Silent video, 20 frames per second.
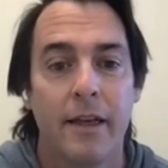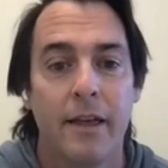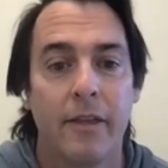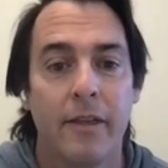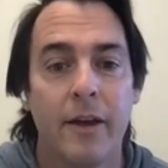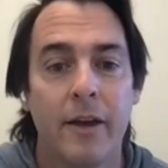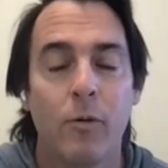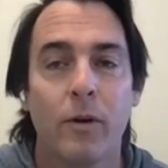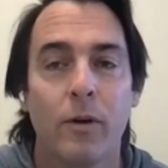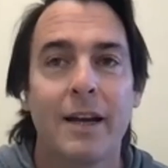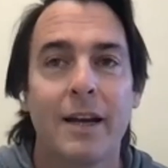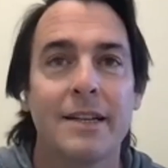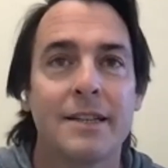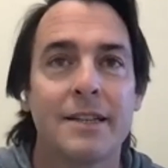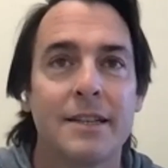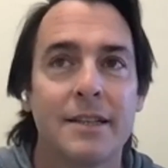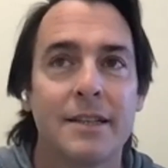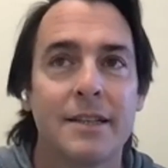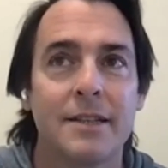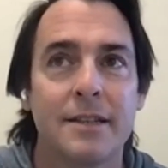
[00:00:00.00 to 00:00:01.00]
They were
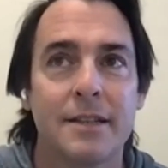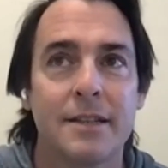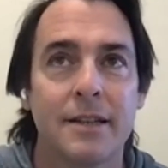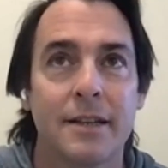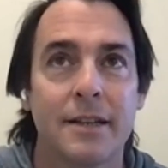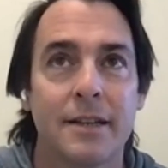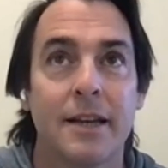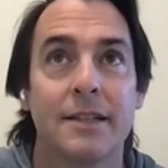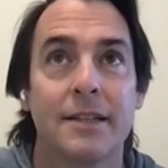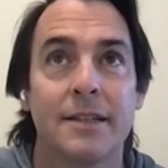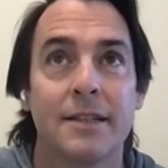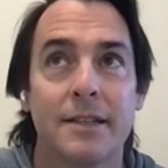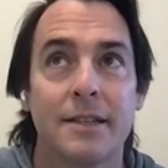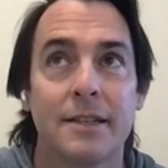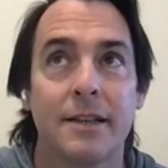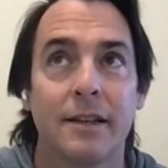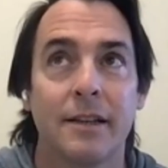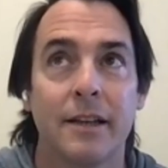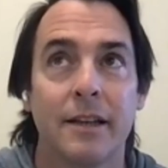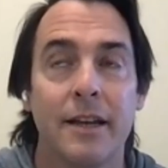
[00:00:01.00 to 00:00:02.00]
consistent,
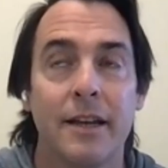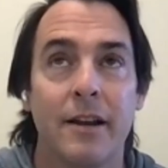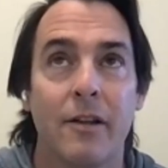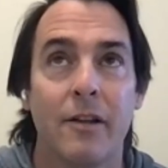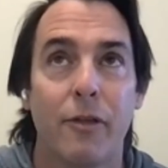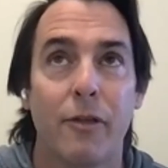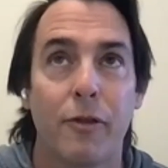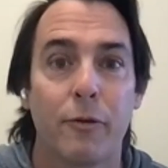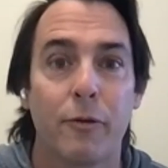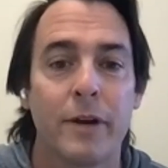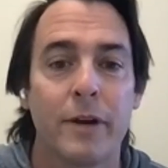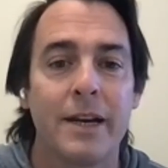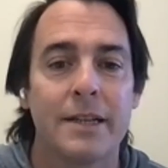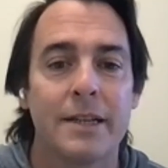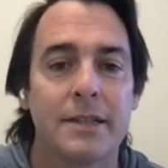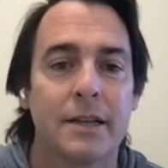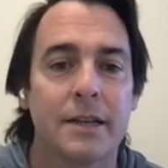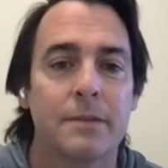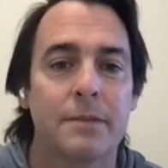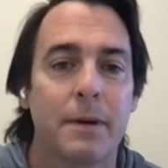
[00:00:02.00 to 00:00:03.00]
consistently three to
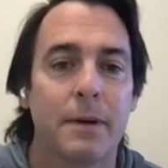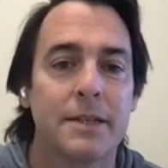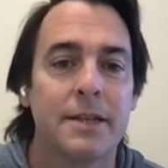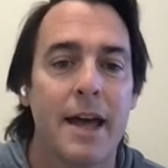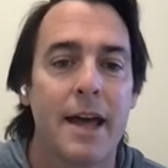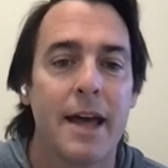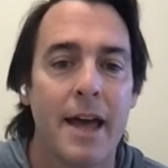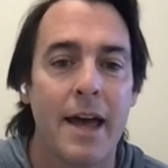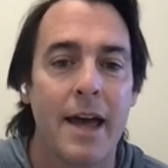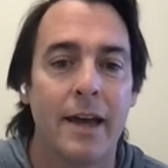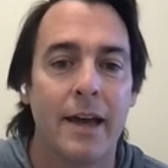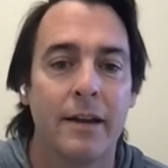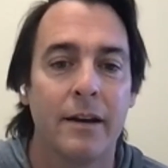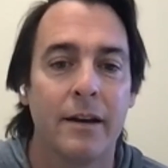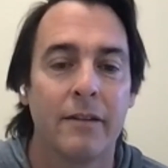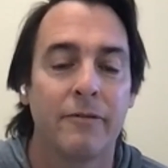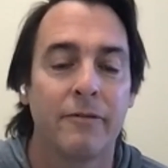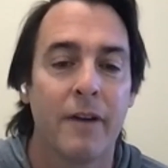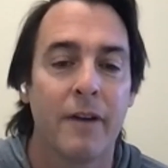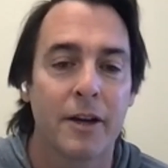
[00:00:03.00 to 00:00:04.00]
six months ahead
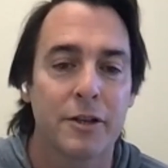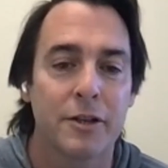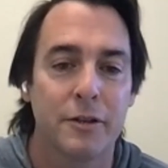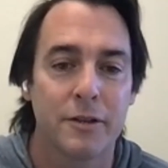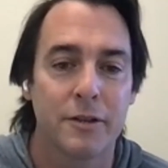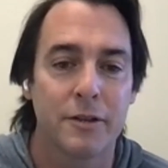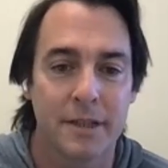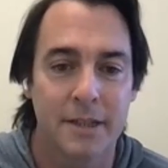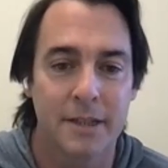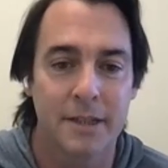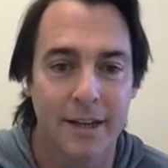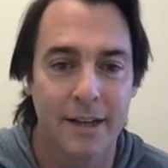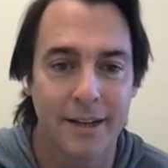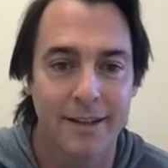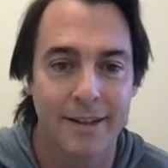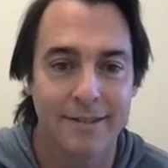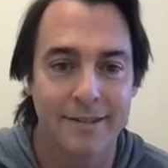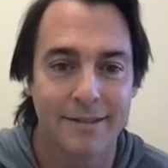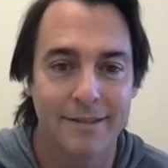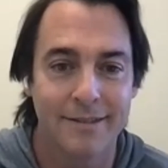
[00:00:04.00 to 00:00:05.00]
of Fox News and CNN.